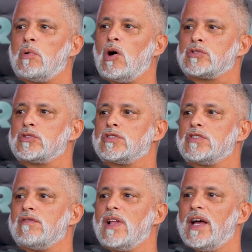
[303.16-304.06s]
parcels
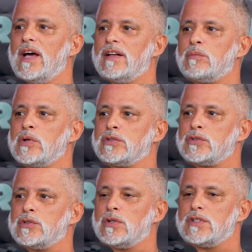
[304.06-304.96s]
of land in Prince
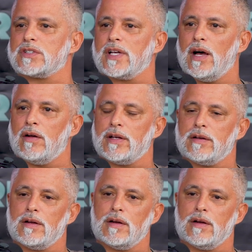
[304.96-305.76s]
George's County.